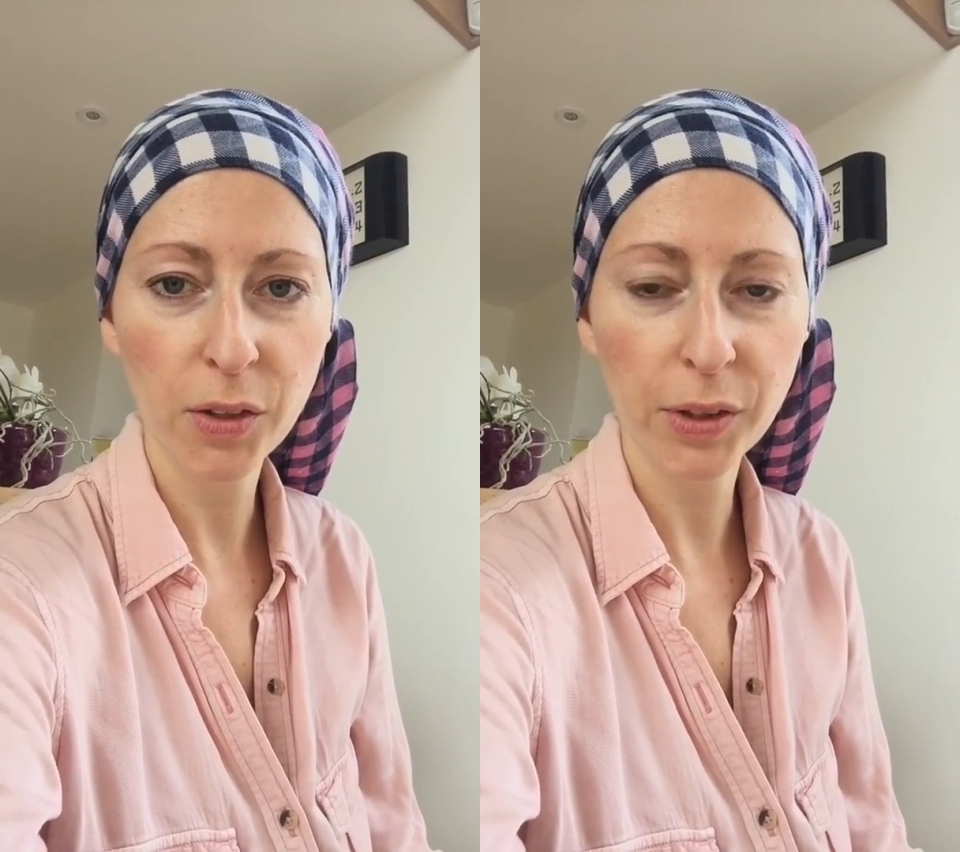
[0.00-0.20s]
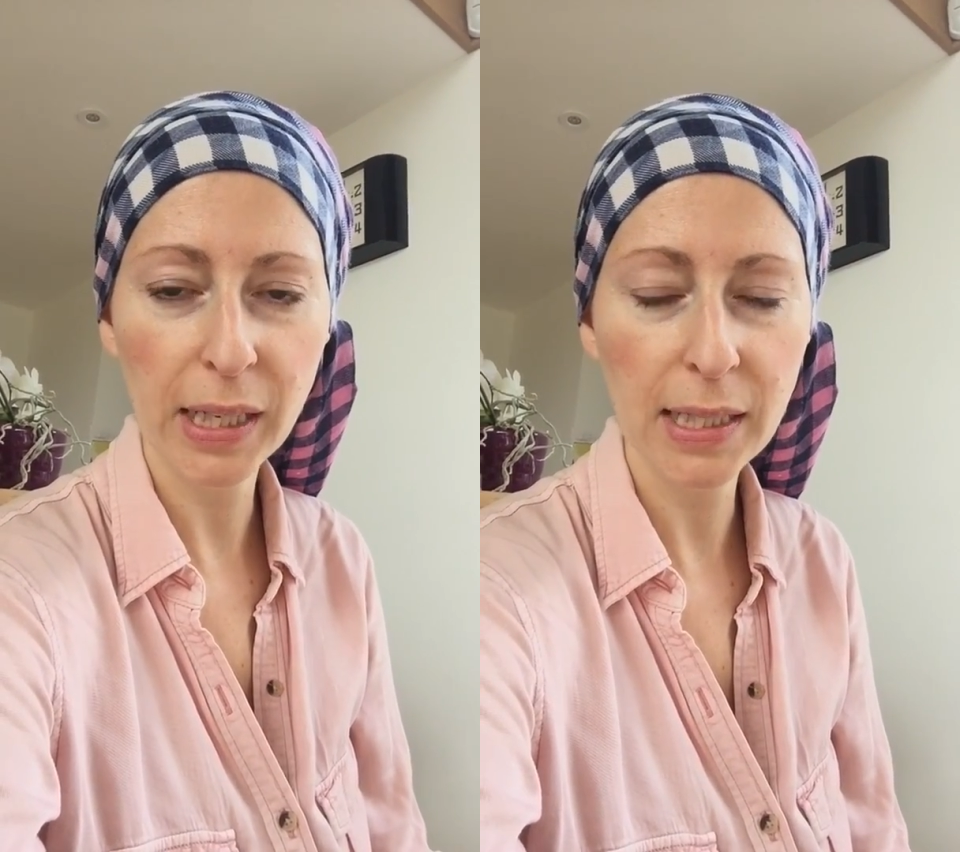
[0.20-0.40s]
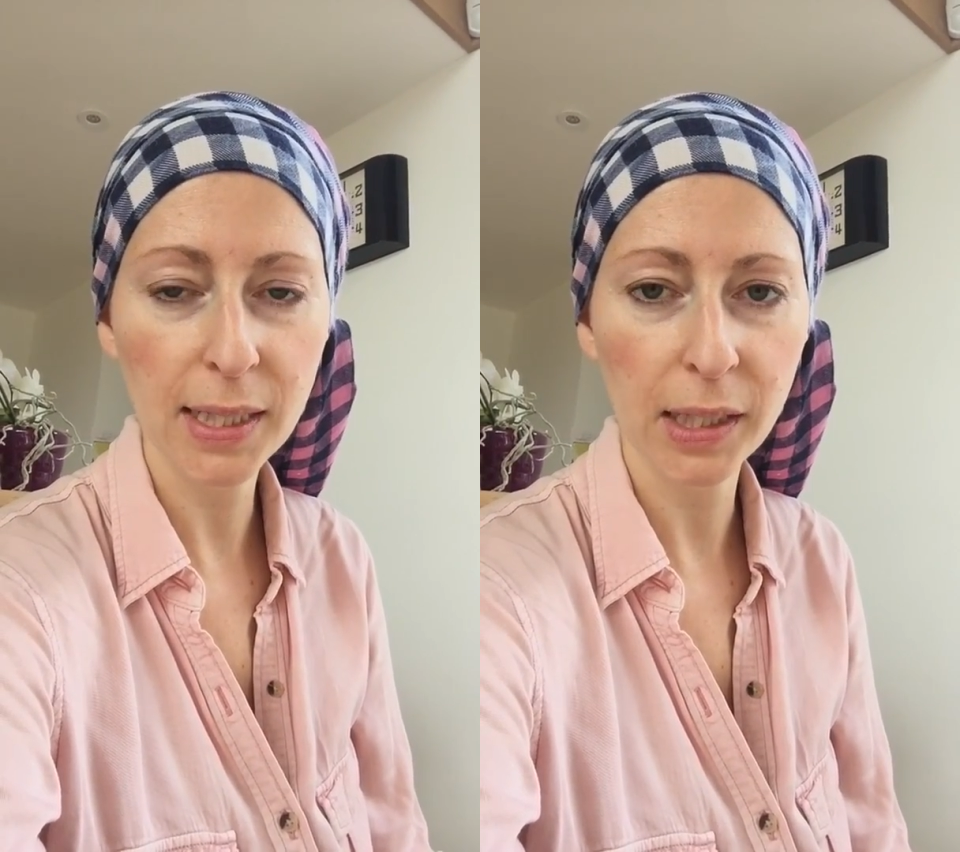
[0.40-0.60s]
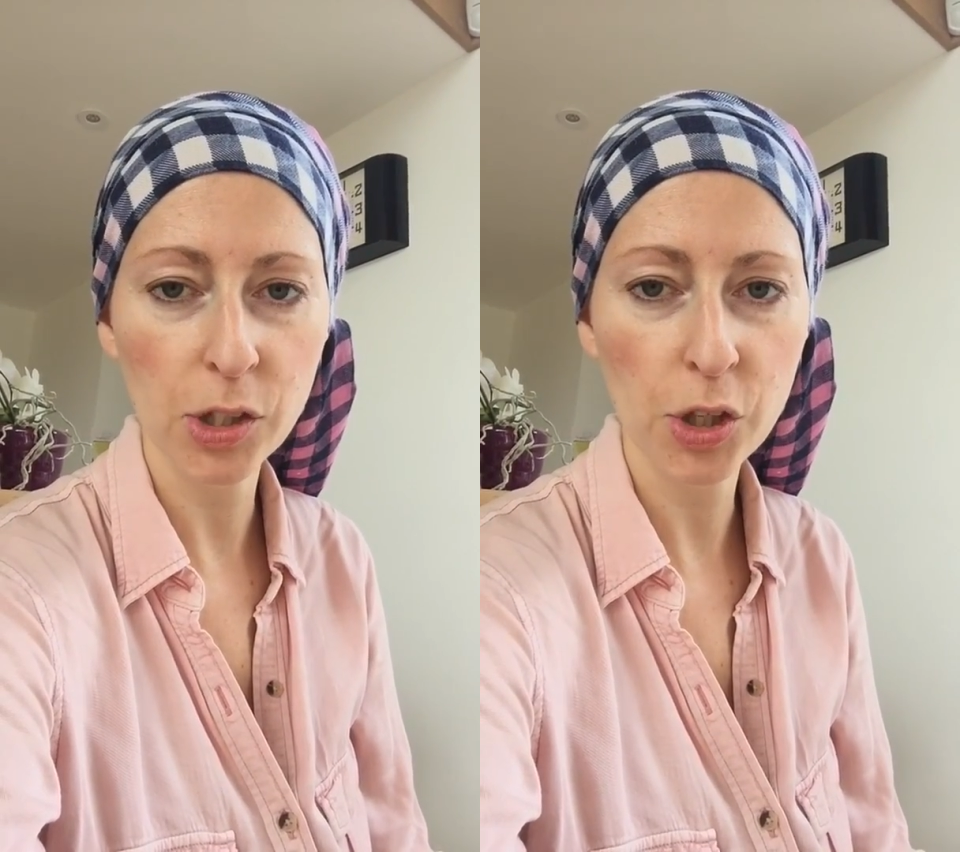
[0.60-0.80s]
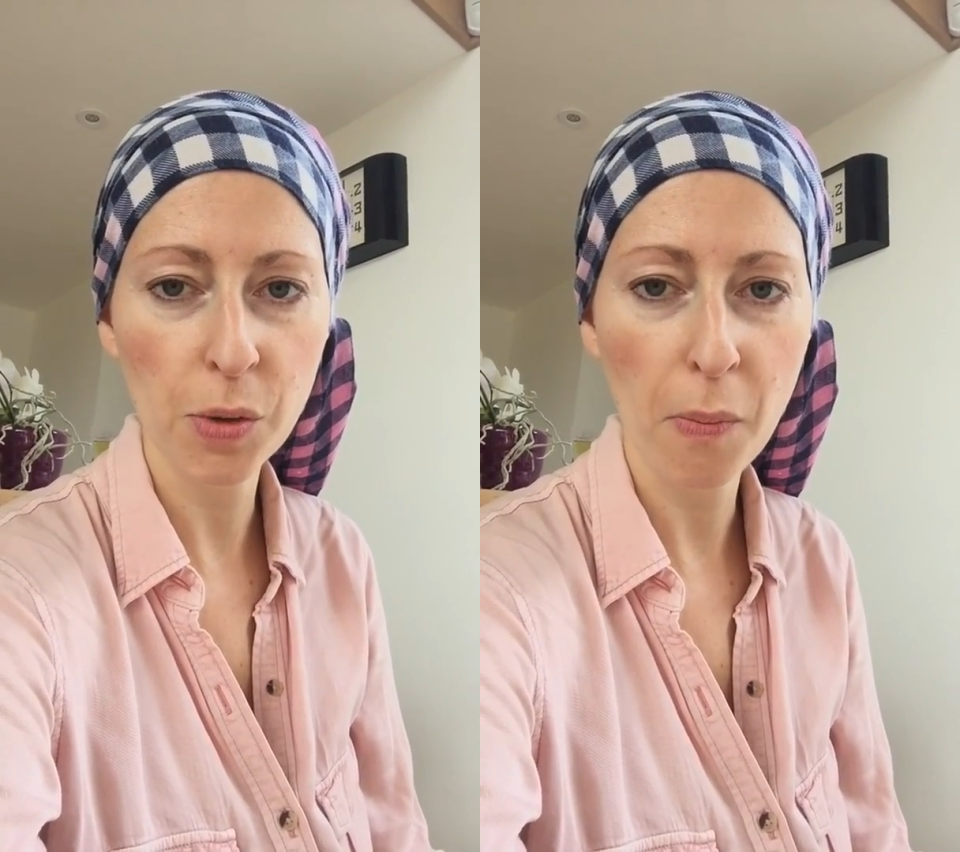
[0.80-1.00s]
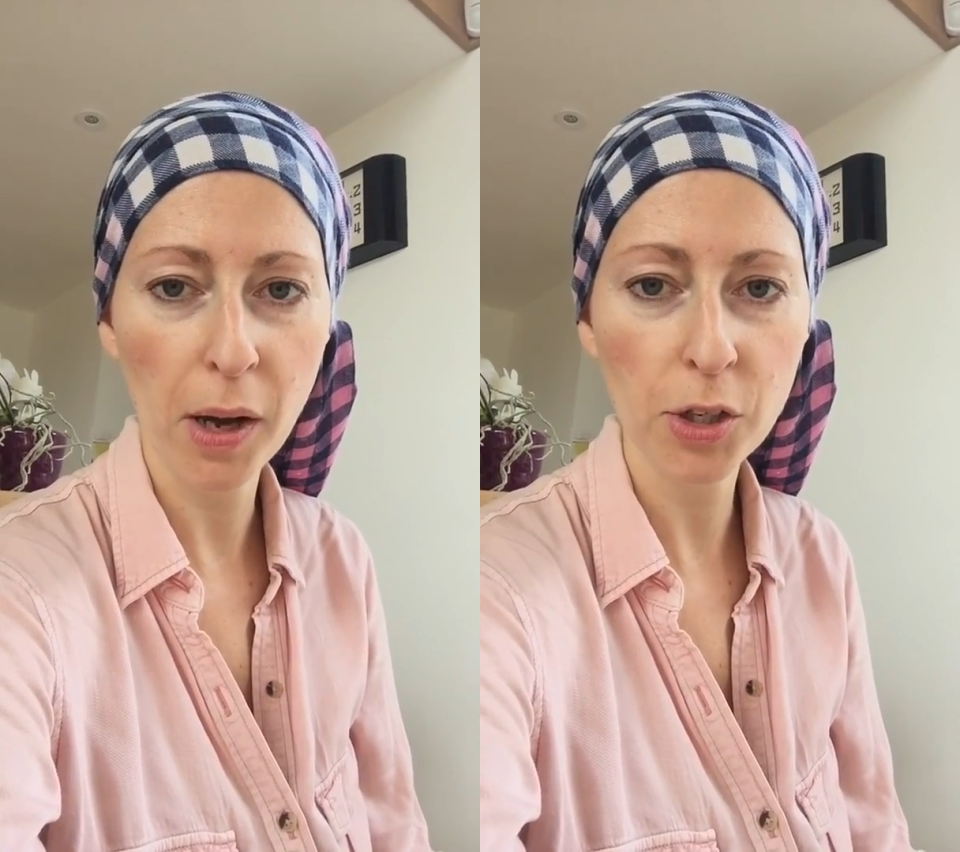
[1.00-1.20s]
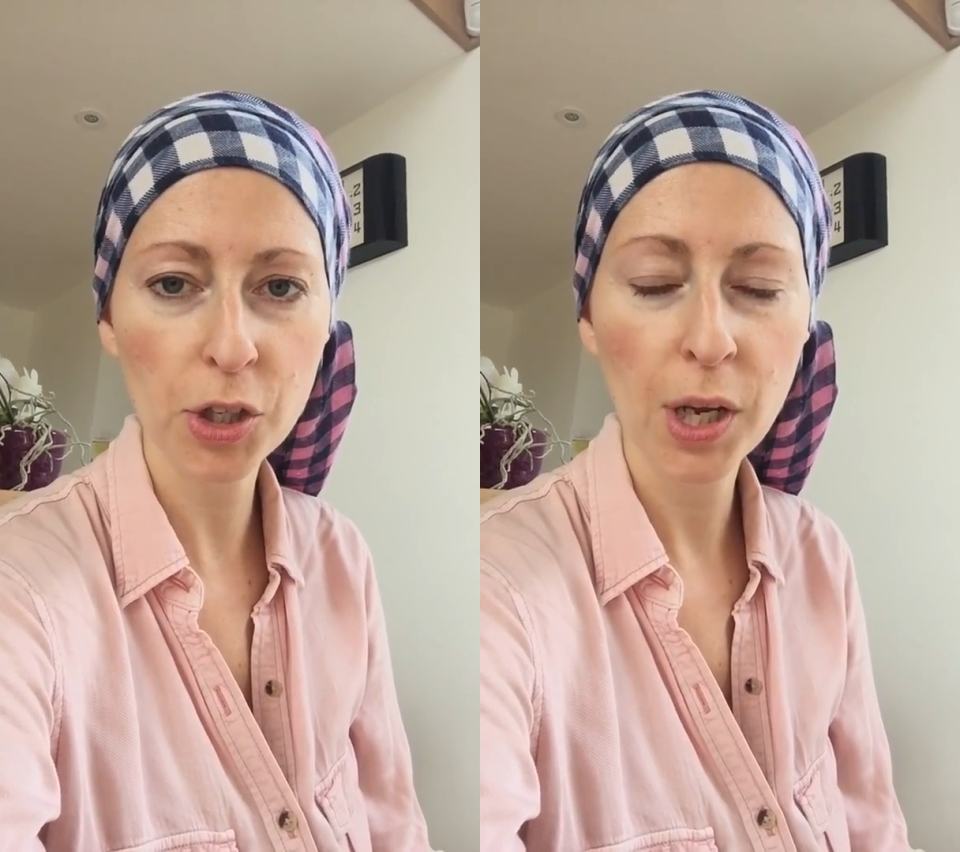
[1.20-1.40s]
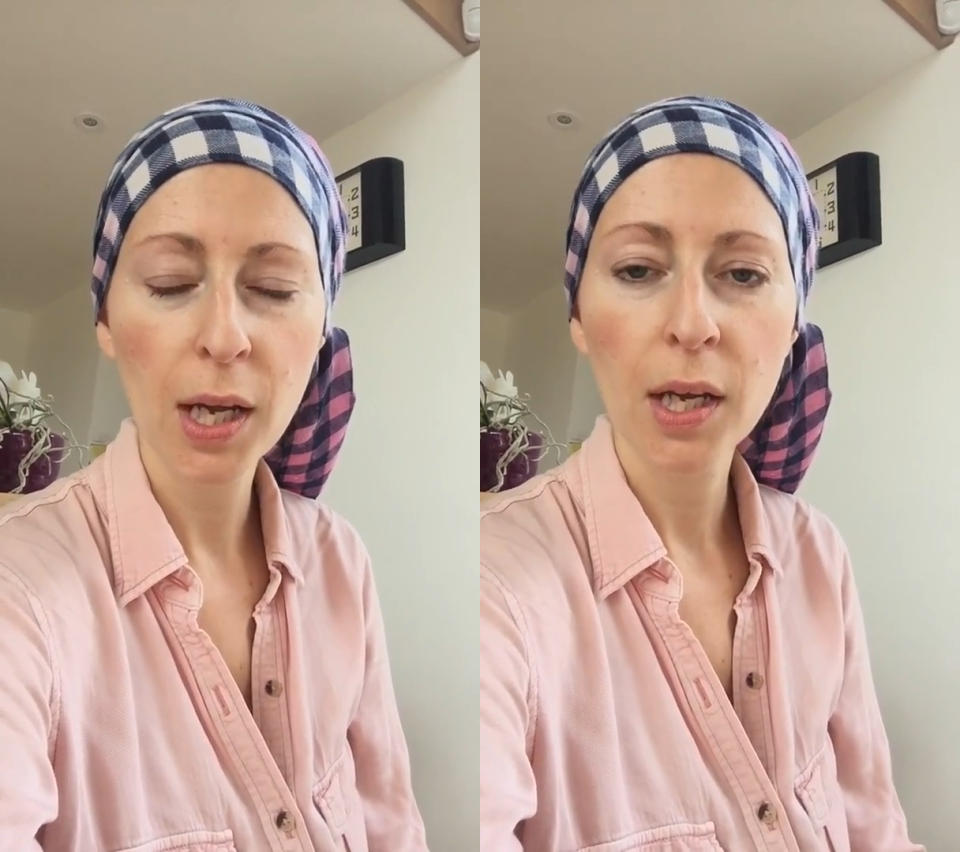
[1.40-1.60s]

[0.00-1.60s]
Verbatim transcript: not eating too much.